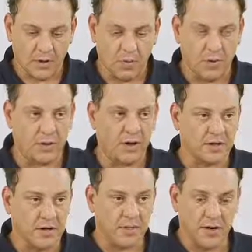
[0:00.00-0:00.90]
What we're going to
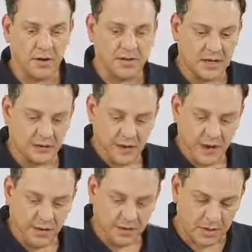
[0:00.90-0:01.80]
talk about is actually
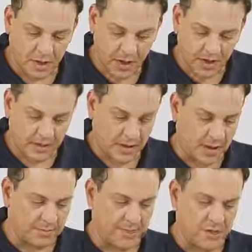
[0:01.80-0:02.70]
how to connect the
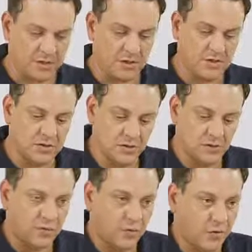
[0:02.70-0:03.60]
Captivation to
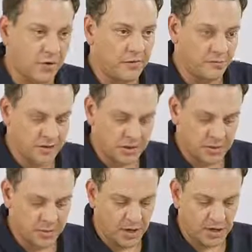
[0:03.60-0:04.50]
the 4x4
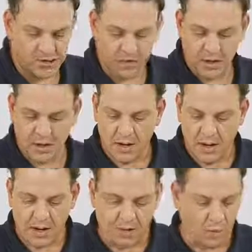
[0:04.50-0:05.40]
junction box.
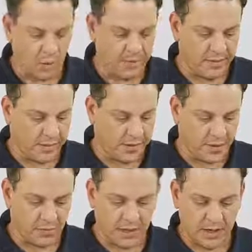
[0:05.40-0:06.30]
And the one thing
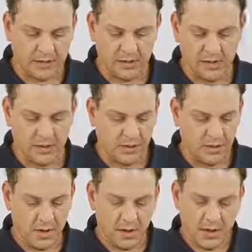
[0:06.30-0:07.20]
that we need to know
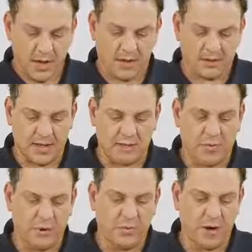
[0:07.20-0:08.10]
is that
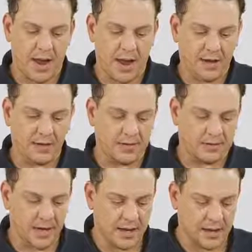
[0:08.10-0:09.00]
when we're adding
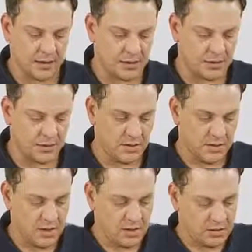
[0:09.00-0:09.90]
this hinge
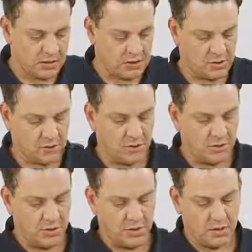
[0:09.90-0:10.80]

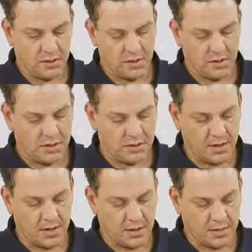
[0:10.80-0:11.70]
to
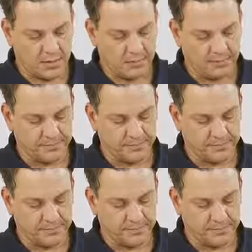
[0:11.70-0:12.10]
the